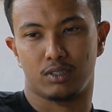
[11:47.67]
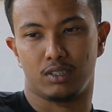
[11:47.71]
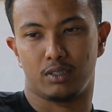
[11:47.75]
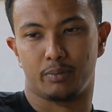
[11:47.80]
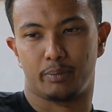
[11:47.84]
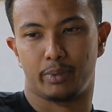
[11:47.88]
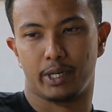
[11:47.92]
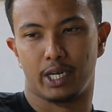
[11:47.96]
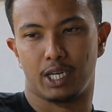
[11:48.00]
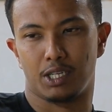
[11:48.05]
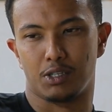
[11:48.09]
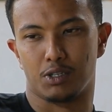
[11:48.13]
It
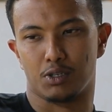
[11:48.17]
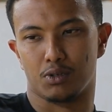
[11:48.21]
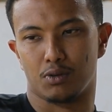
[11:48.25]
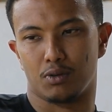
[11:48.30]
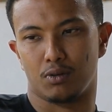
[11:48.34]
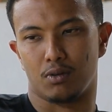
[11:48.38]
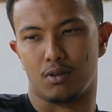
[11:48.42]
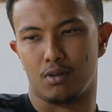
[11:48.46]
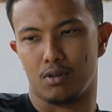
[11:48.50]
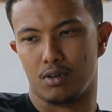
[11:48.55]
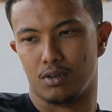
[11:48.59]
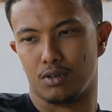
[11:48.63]
depends
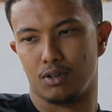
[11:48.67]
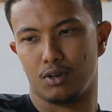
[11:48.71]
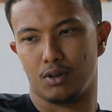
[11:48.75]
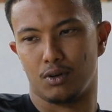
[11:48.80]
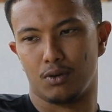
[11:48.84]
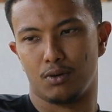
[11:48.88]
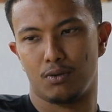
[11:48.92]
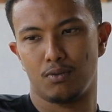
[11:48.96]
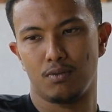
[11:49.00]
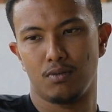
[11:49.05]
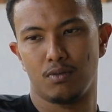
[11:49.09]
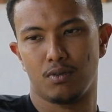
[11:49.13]
on, you
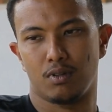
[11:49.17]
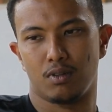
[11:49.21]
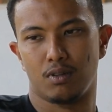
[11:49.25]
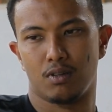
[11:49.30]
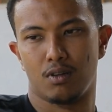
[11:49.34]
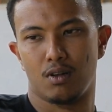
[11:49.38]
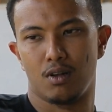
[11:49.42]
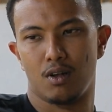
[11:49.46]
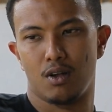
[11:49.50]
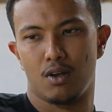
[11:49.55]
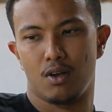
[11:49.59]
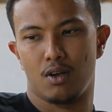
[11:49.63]
know,
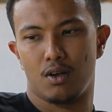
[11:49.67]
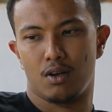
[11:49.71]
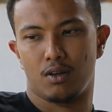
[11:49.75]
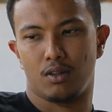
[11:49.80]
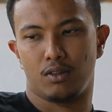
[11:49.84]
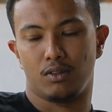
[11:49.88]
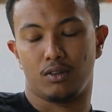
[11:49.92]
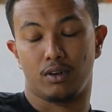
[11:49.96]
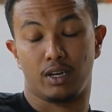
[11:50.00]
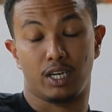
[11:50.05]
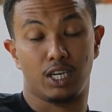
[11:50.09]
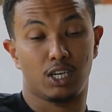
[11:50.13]

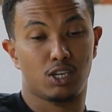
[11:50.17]
the